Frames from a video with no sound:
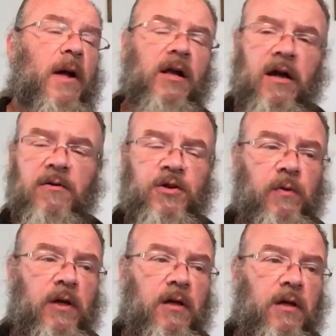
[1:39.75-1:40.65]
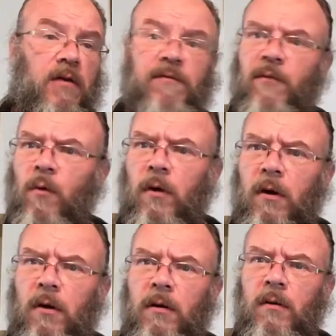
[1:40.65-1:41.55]
I'll count you in
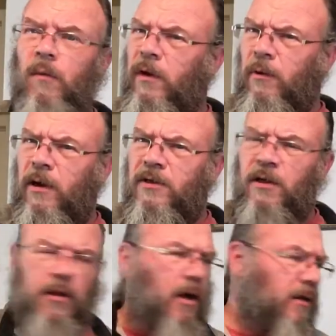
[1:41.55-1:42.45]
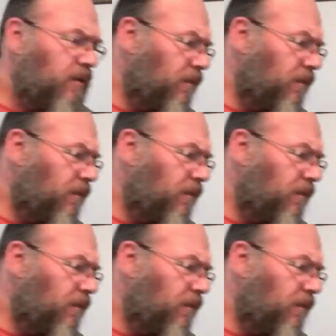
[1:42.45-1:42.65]
4. What a crazy thought.